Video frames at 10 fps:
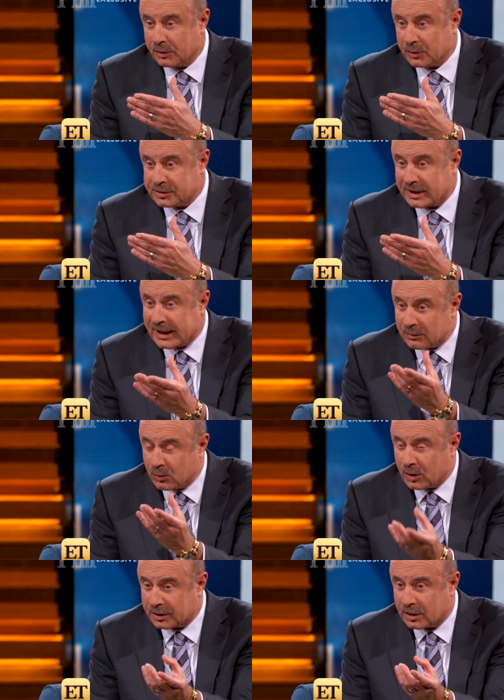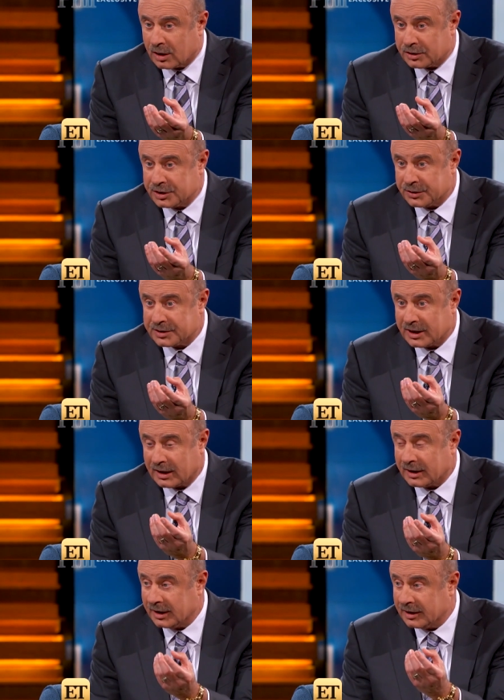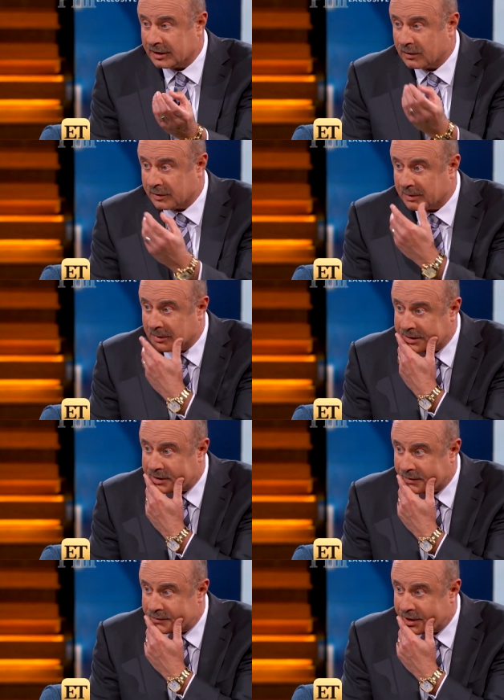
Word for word: Was that what caused you to say, I need to go get myself